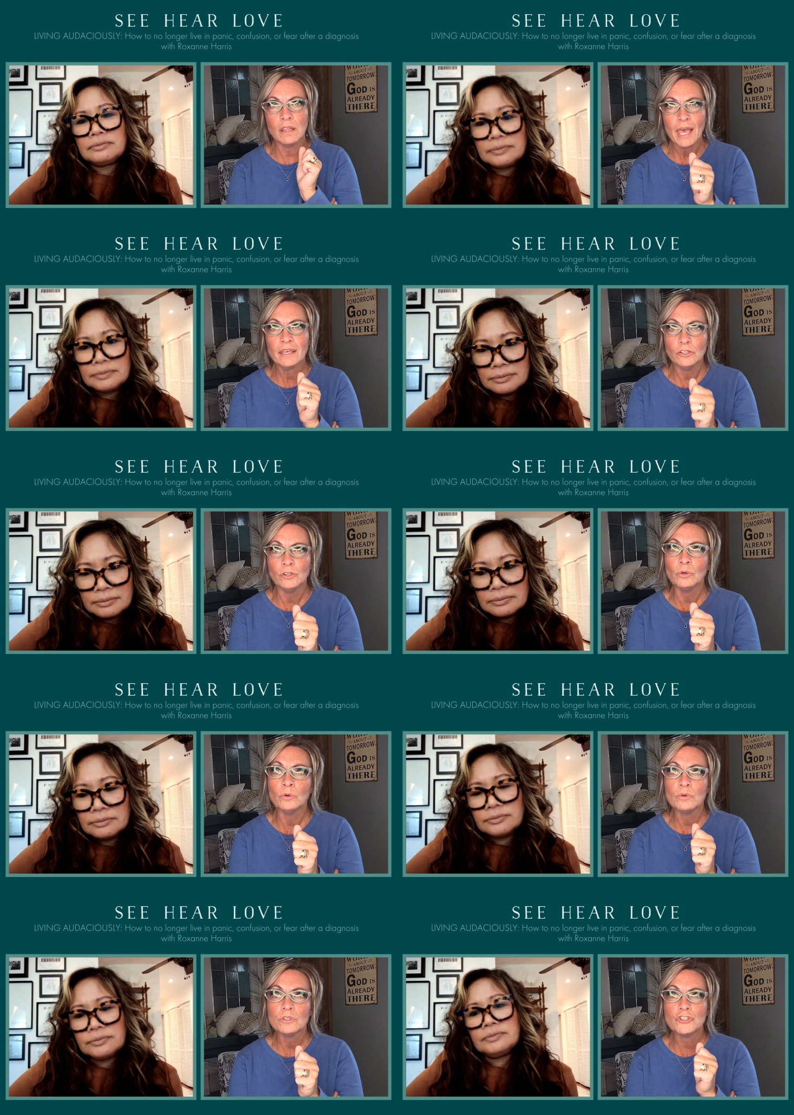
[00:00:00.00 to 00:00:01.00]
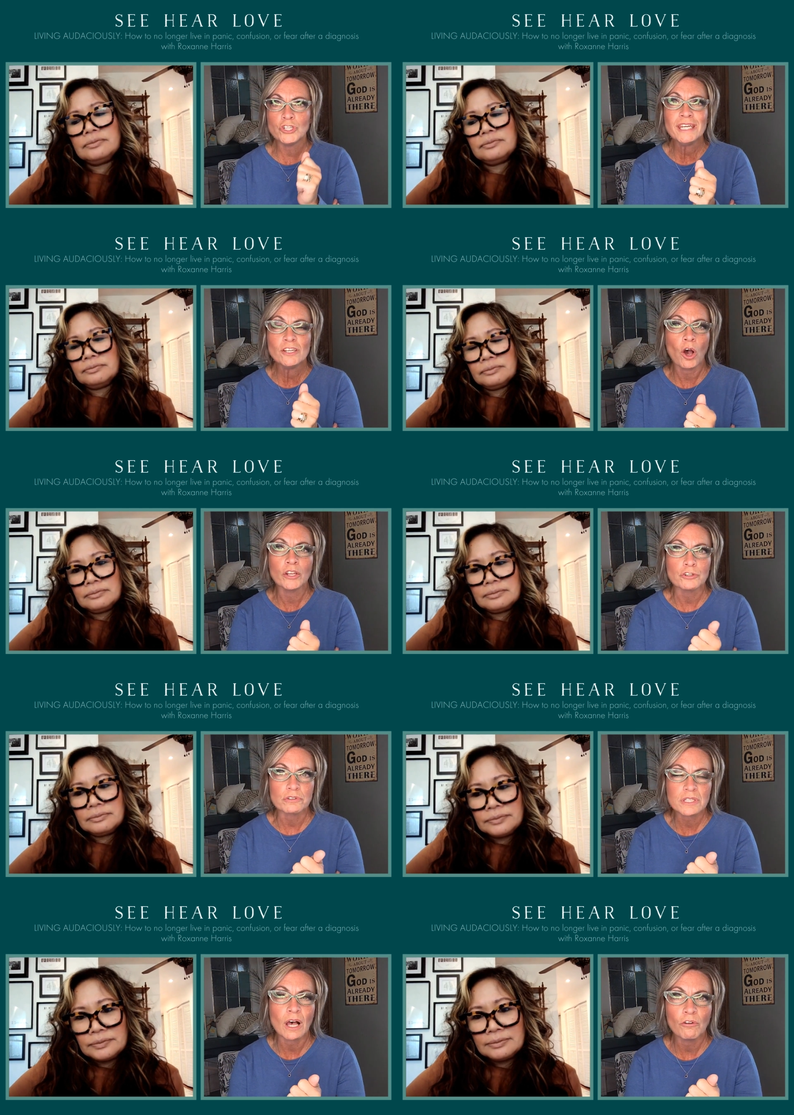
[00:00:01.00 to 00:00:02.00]
Speaker 1: let you cheat on
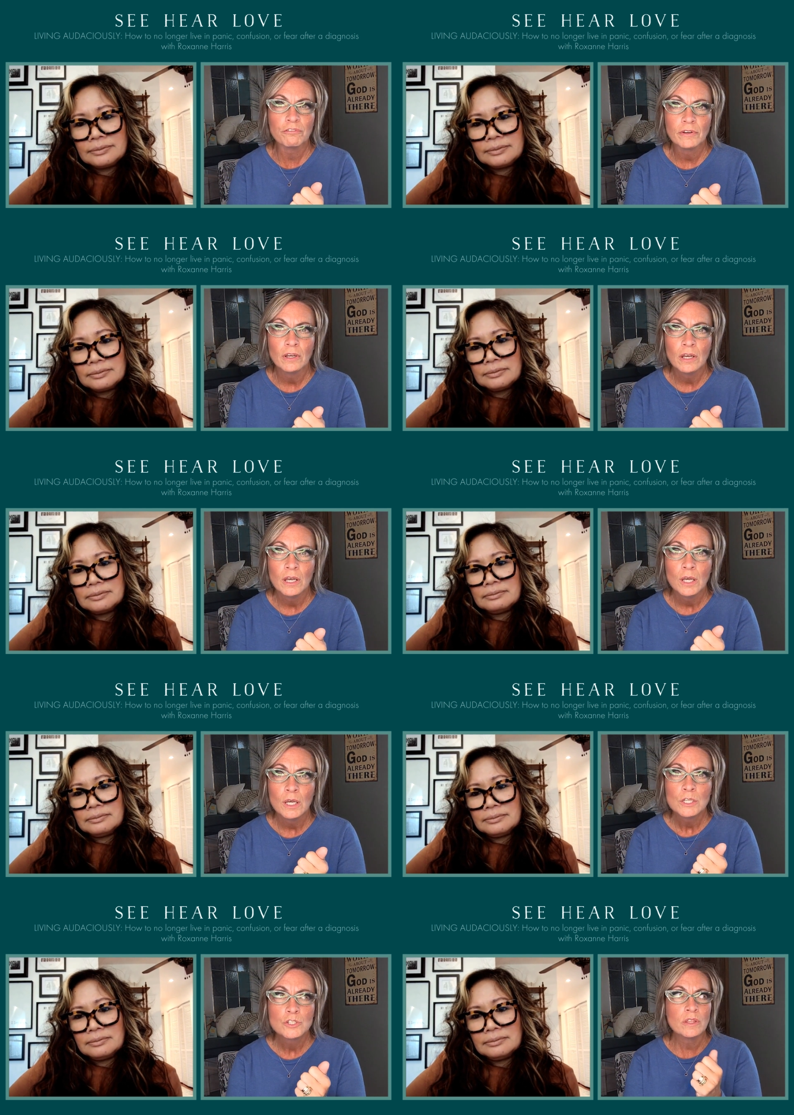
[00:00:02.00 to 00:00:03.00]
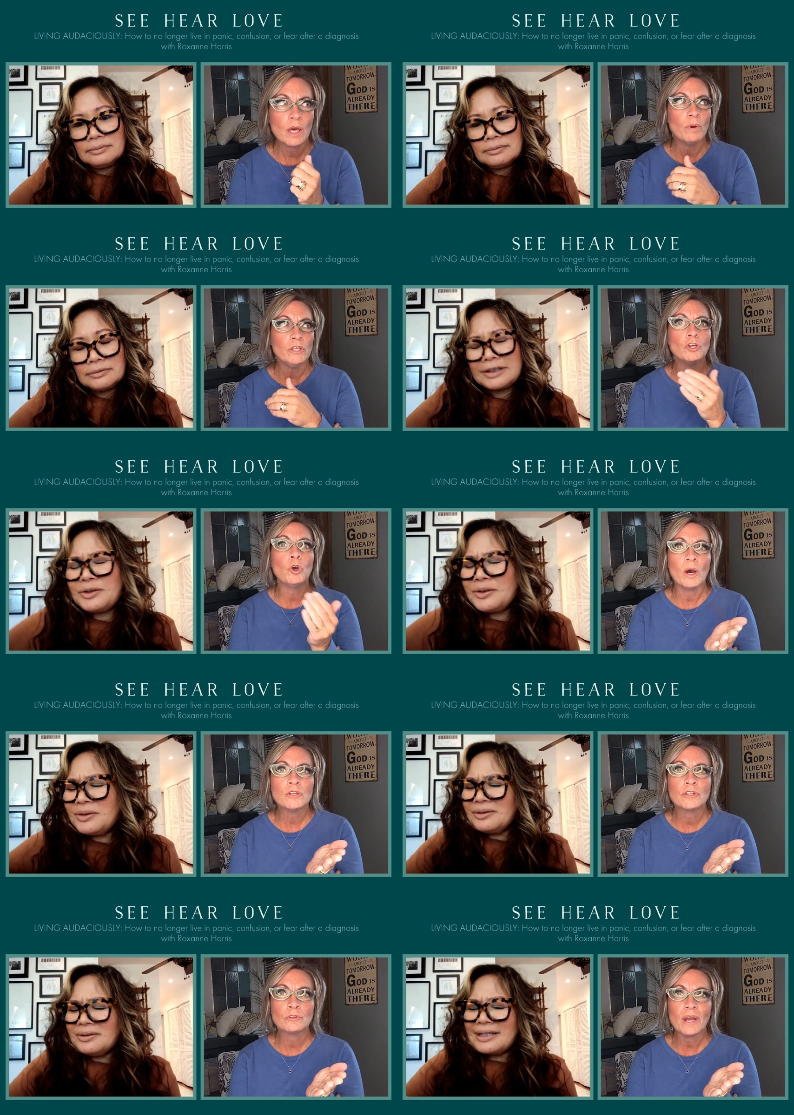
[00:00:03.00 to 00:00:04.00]
yourself, so that when you go
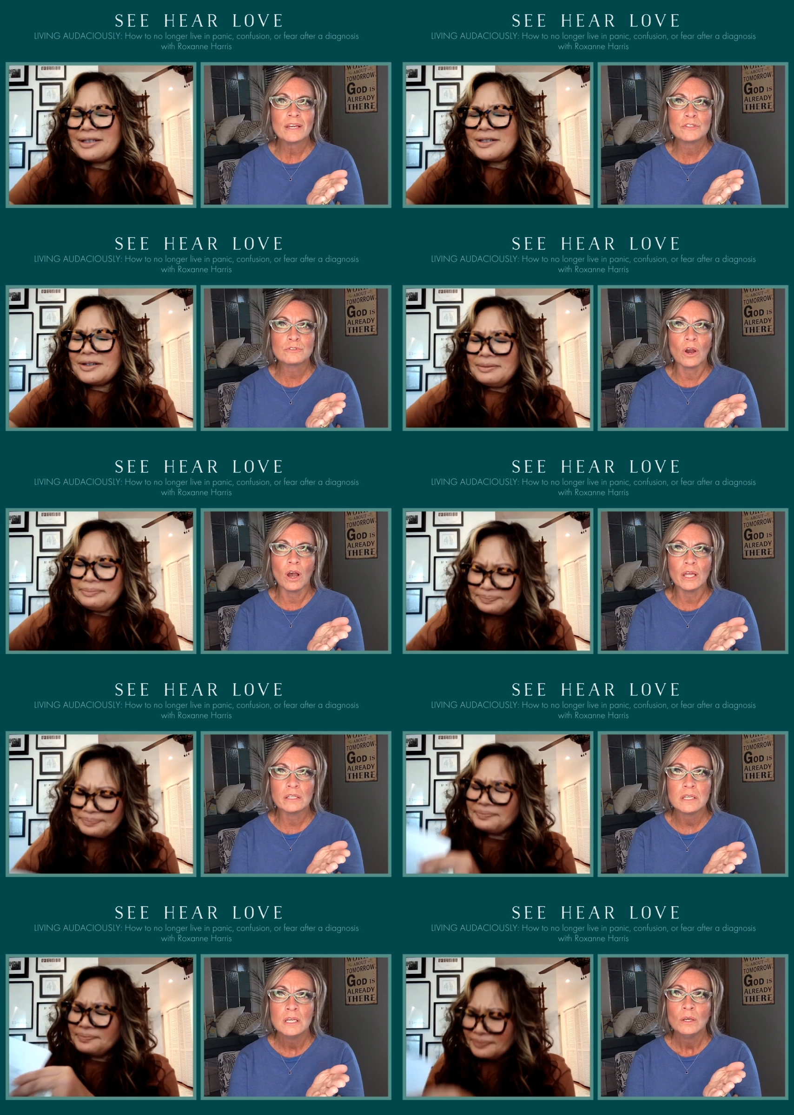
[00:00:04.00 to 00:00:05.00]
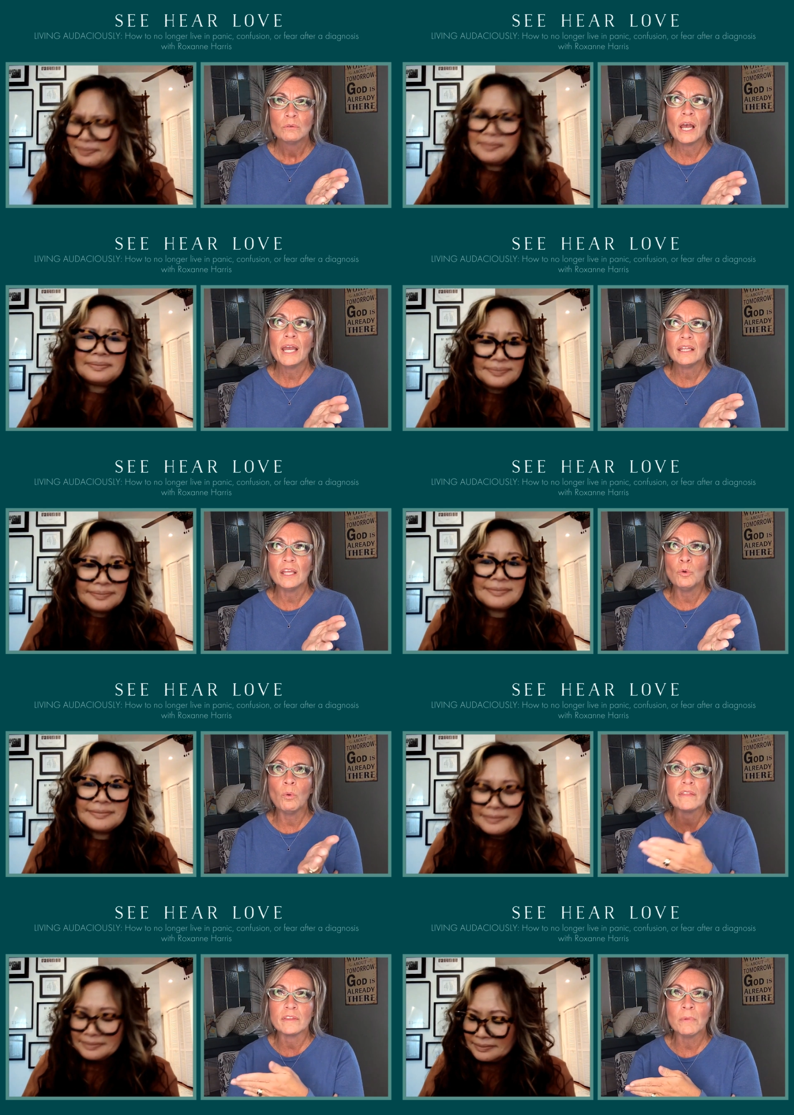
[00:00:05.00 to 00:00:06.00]
out to the restaurant, right, and
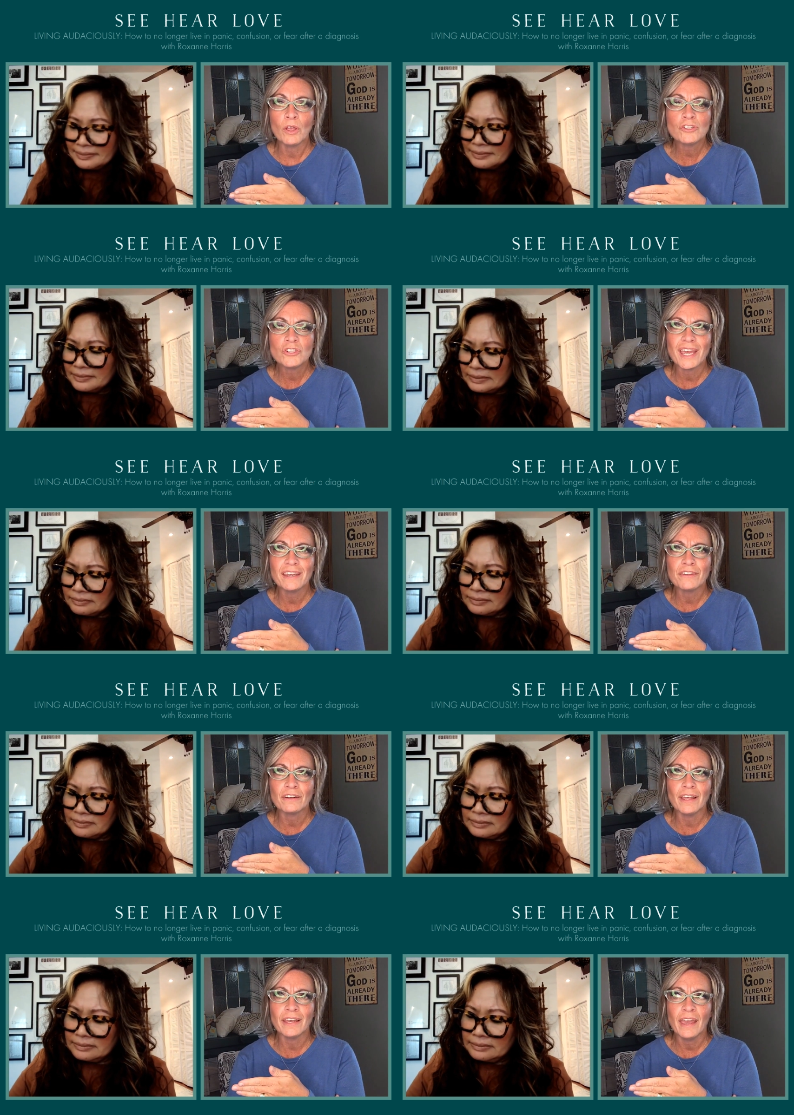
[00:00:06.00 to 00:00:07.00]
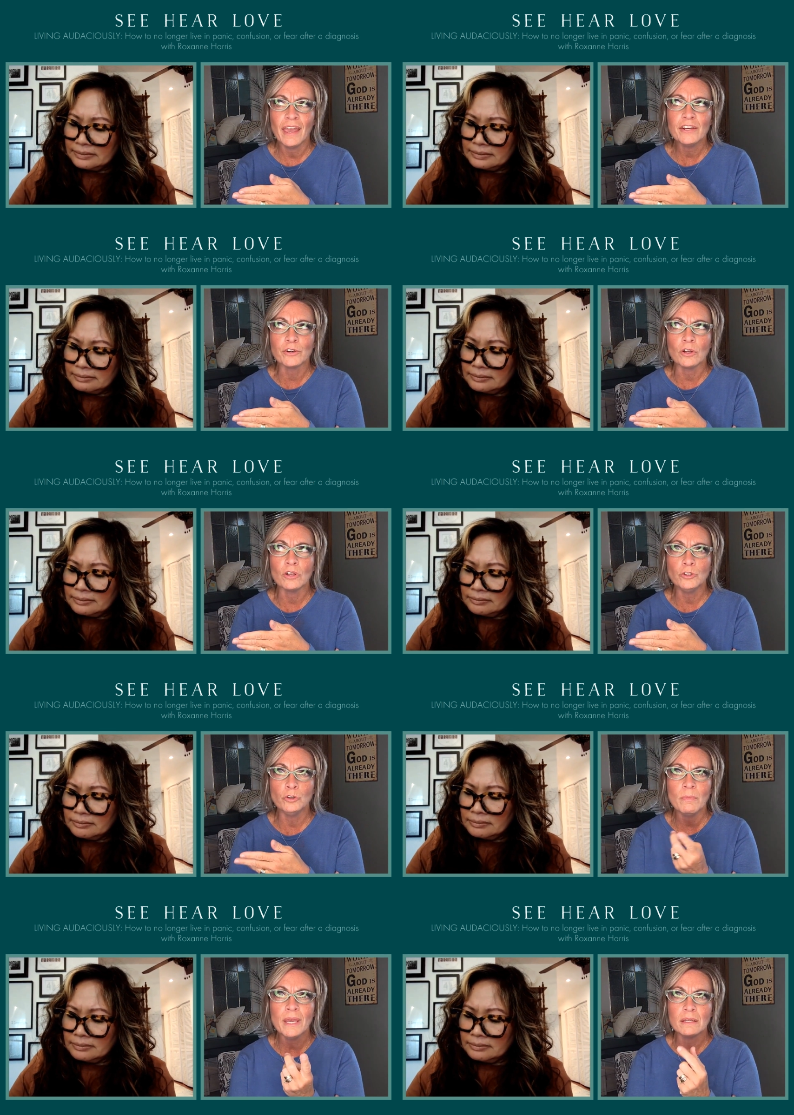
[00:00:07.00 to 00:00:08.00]
you want the milkshake, and they're like, "Hey, girl,
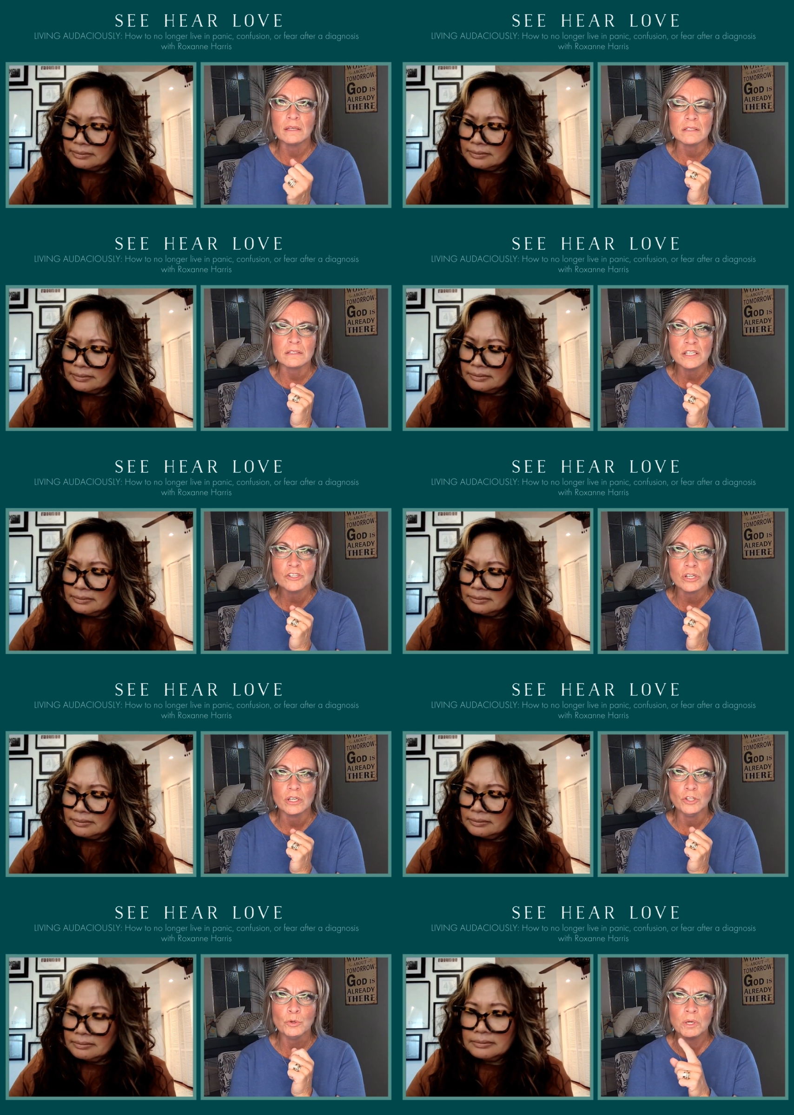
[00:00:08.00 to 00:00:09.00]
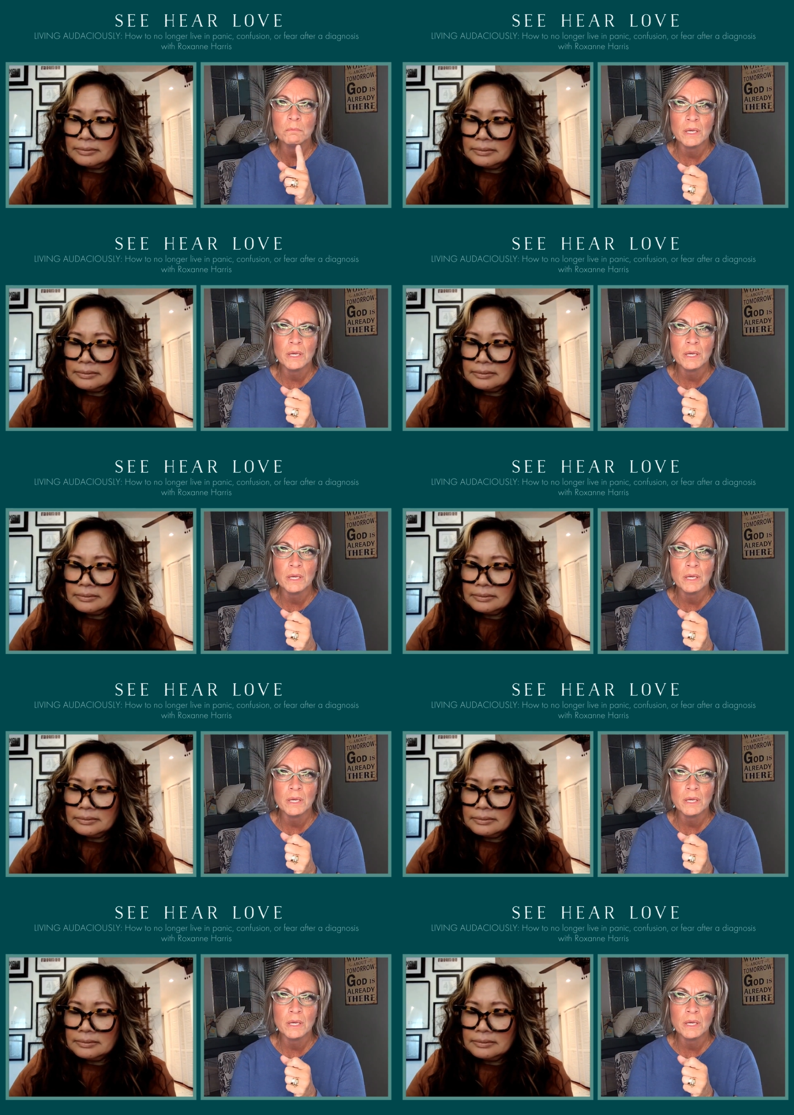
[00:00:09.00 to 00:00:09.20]
you made a decision. You